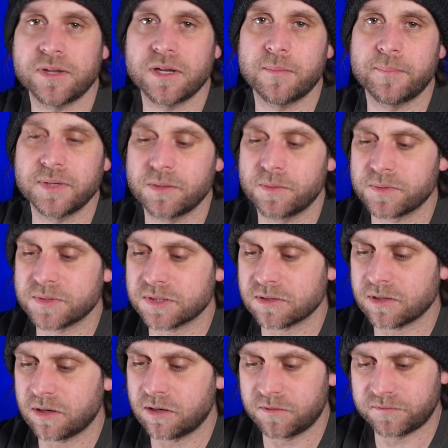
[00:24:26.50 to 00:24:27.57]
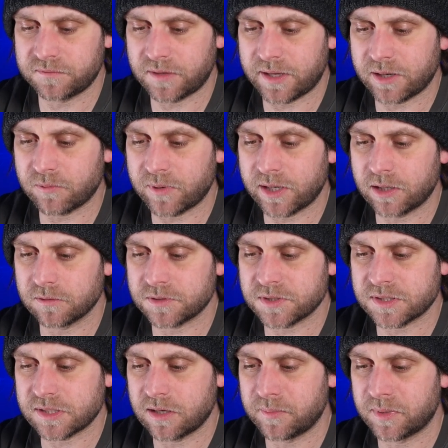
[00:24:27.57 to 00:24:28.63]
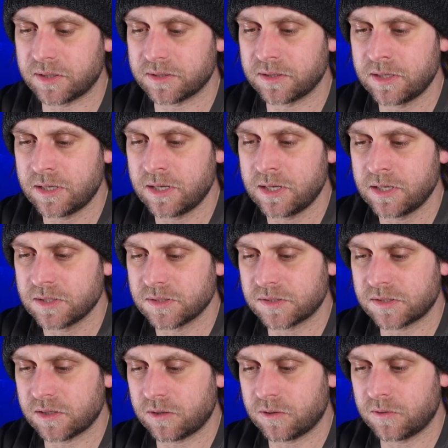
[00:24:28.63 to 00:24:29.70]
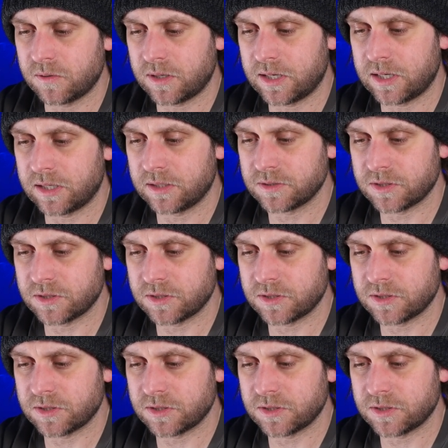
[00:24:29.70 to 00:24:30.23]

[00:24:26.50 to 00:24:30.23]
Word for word: the abuse of like regular cinema so uh,